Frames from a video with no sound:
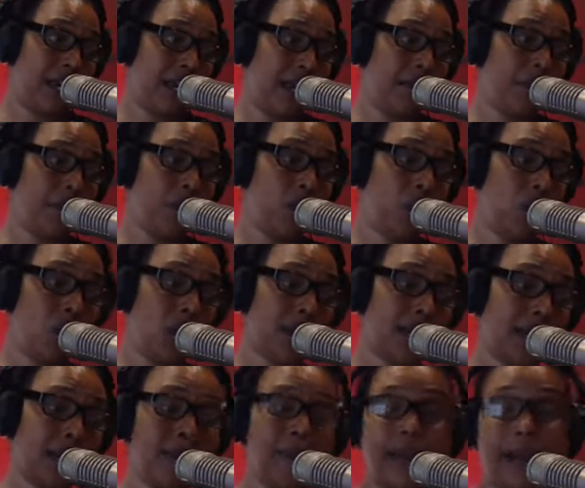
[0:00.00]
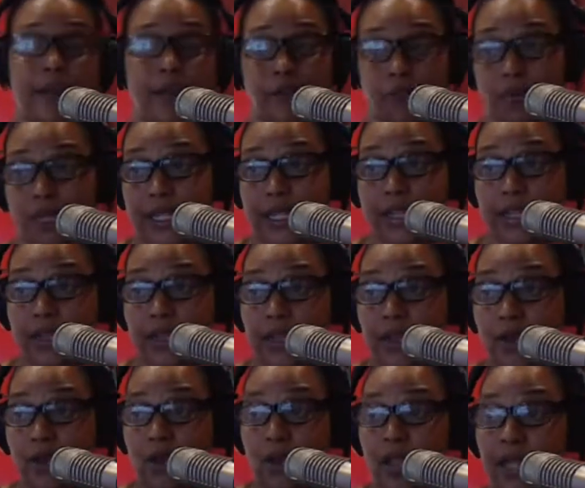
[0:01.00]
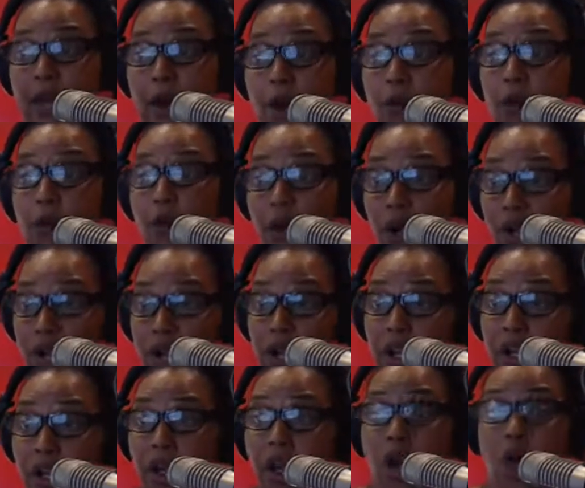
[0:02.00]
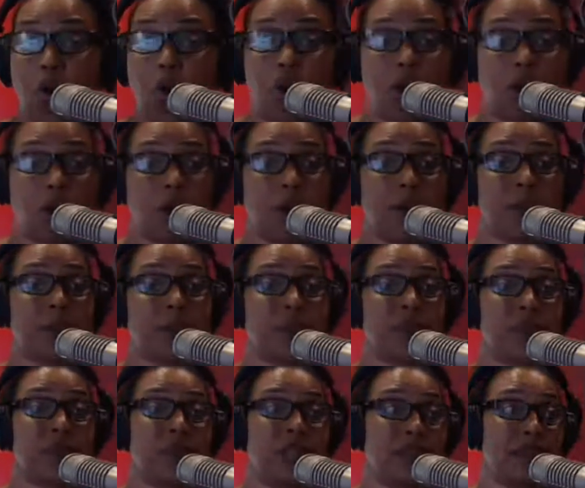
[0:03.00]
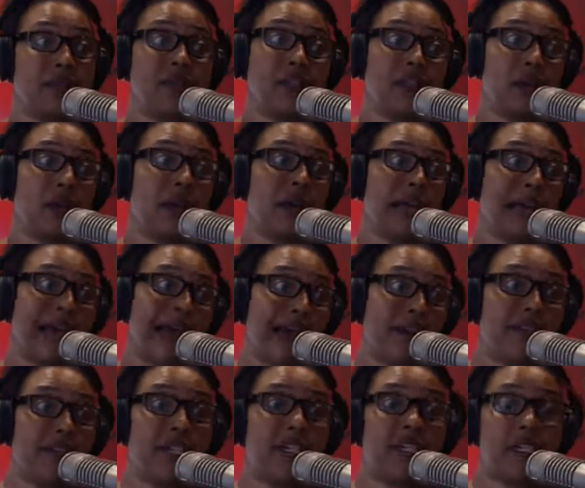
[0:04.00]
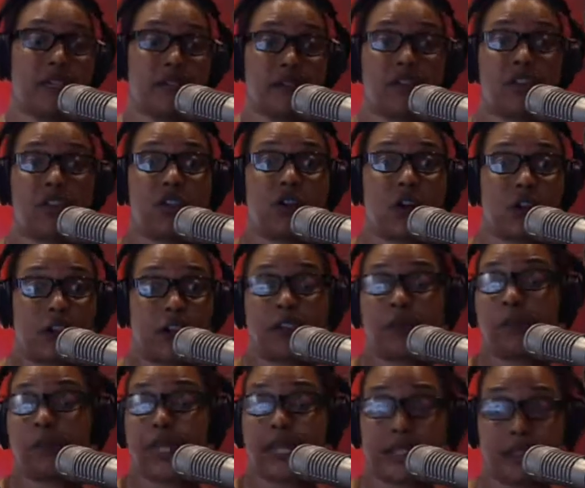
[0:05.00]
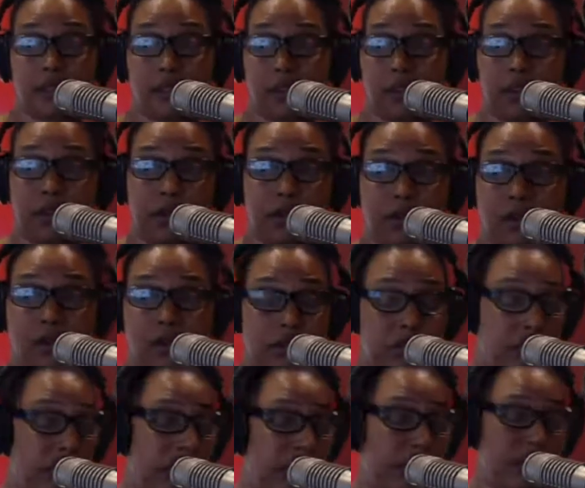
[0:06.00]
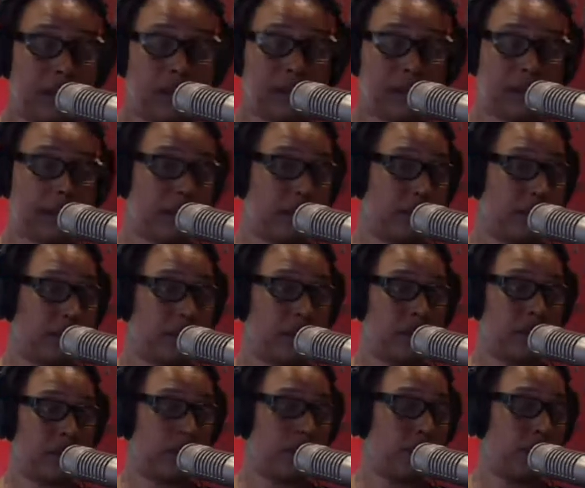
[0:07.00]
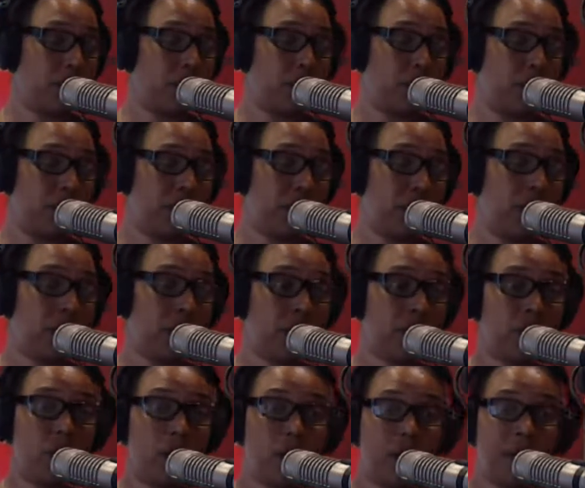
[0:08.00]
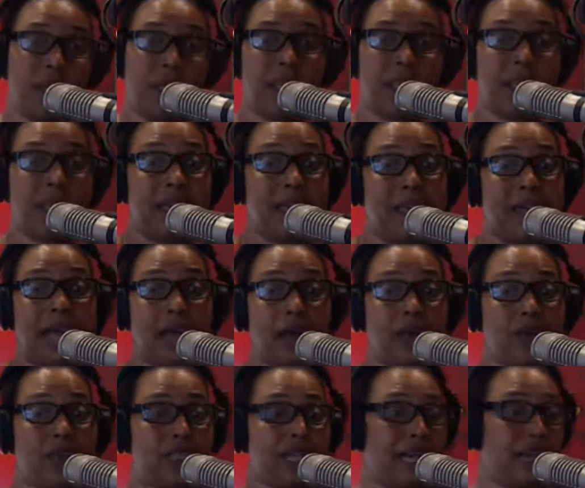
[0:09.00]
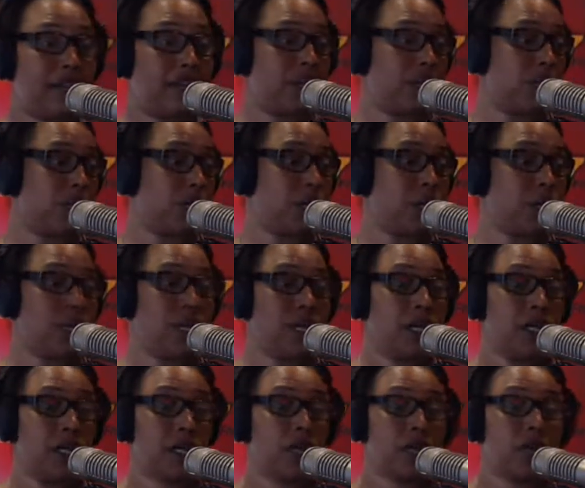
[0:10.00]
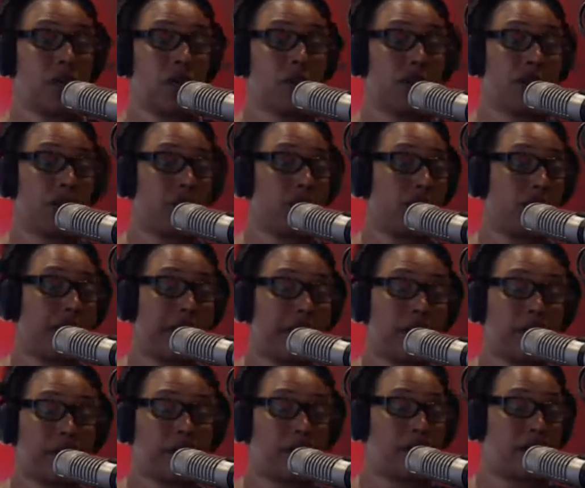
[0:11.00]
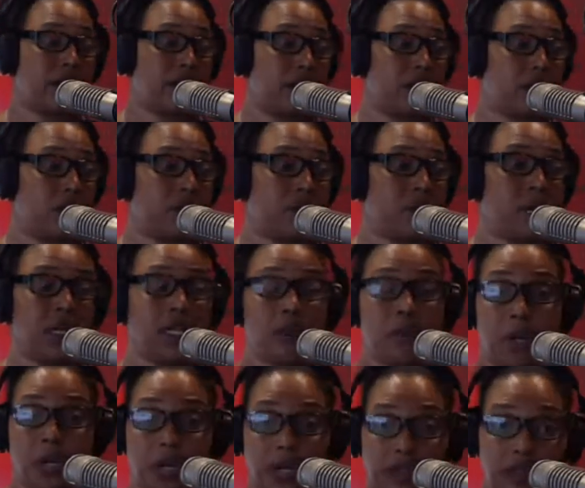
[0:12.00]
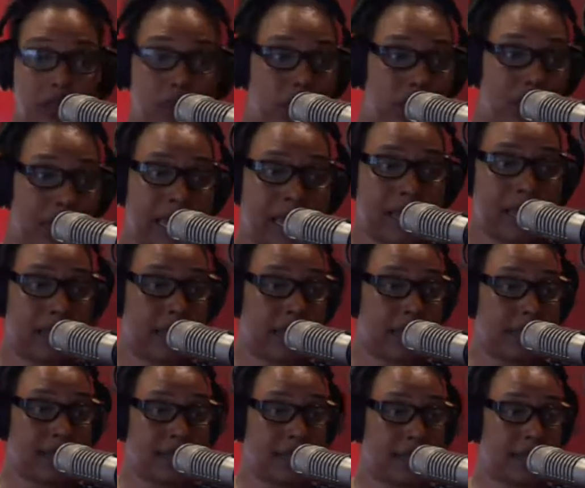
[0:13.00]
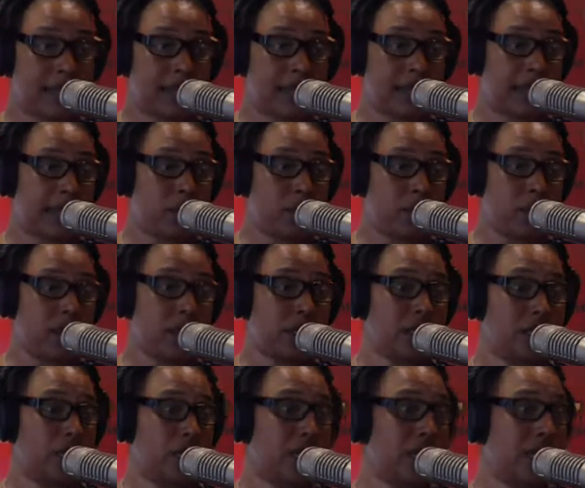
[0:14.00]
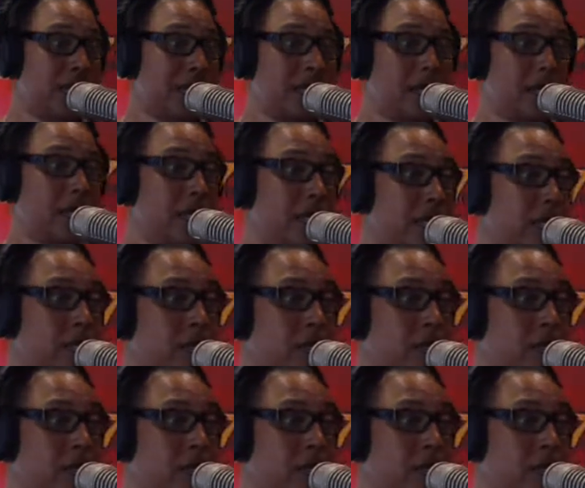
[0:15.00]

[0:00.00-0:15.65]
and be walking around the place without work, or having to start other places, start at in another job that's outside of your area that you study. But it's okay, because like I said, I walked in one day and I was like,